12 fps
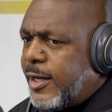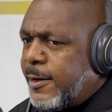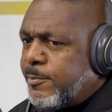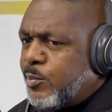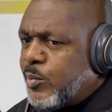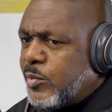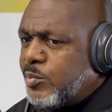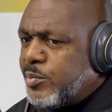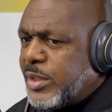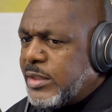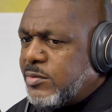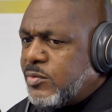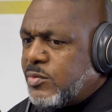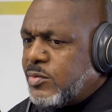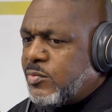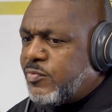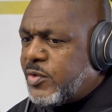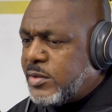Um, but
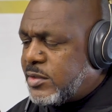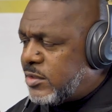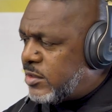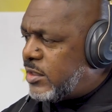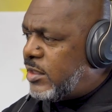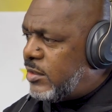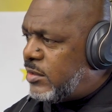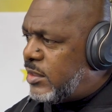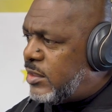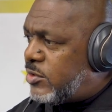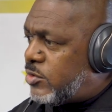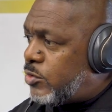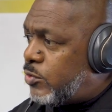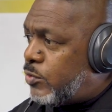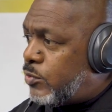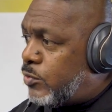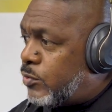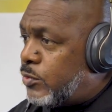for to see these
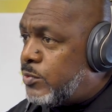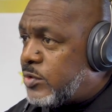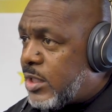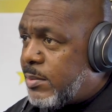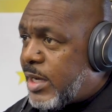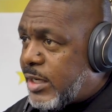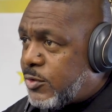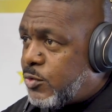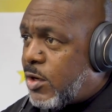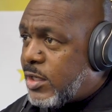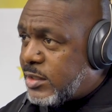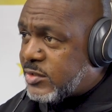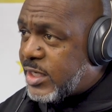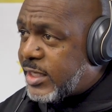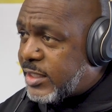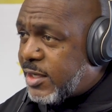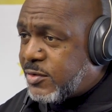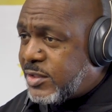two groups come out of New Orleans
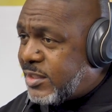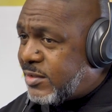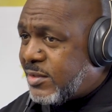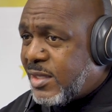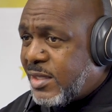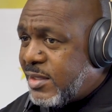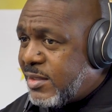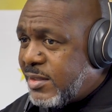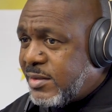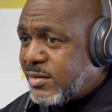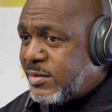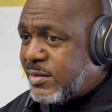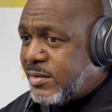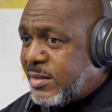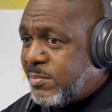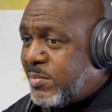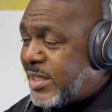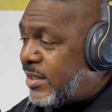like y'all mm-hmm. did,
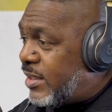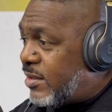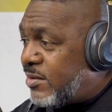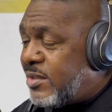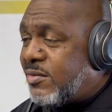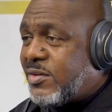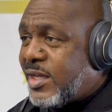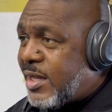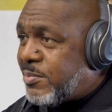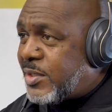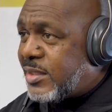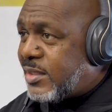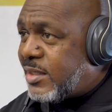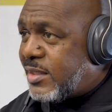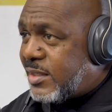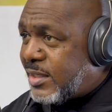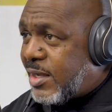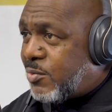it may it'll never happen
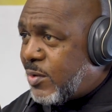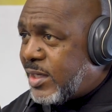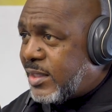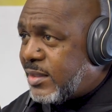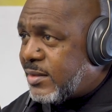again in that way.